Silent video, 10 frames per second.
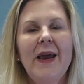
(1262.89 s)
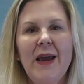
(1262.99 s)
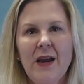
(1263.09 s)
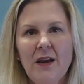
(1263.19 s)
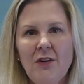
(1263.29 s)

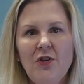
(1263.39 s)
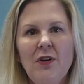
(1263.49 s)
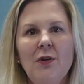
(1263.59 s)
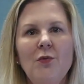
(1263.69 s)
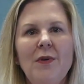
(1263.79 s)
And
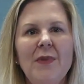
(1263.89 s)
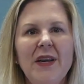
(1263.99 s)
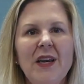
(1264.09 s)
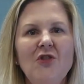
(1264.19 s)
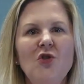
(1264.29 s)
when
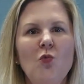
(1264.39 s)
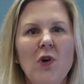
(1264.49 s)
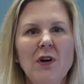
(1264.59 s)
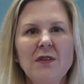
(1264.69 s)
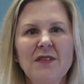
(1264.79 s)
medication
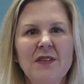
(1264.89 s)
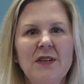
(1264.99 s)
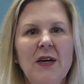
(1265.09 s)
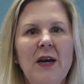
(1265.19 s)
works,